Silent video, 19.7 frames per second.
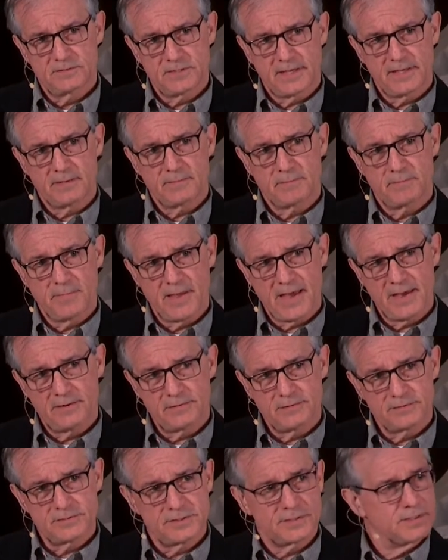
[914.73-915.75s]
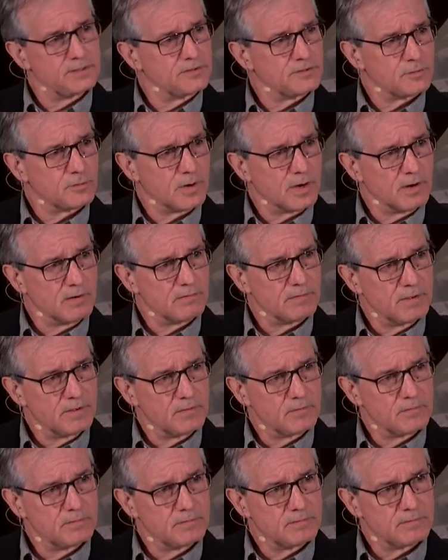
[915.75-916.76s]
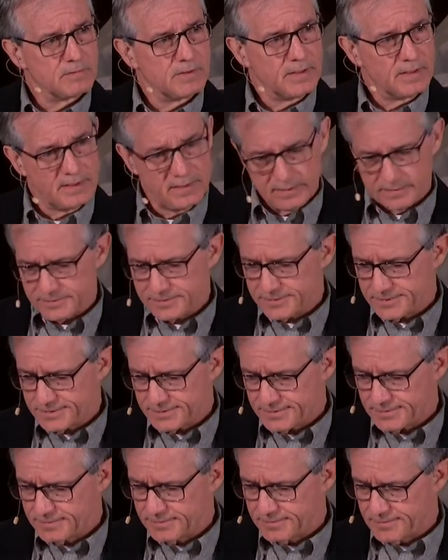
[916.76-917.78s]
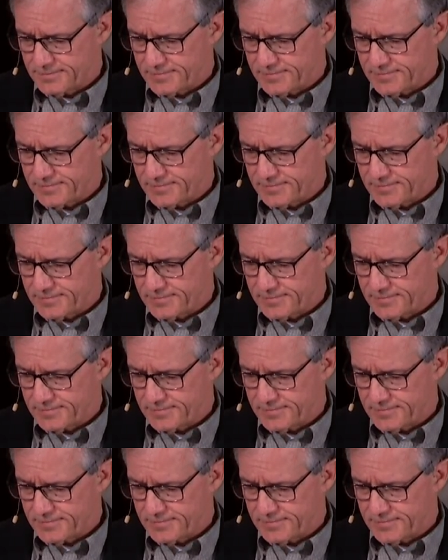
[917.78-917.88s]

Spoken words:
take matters into our own hands.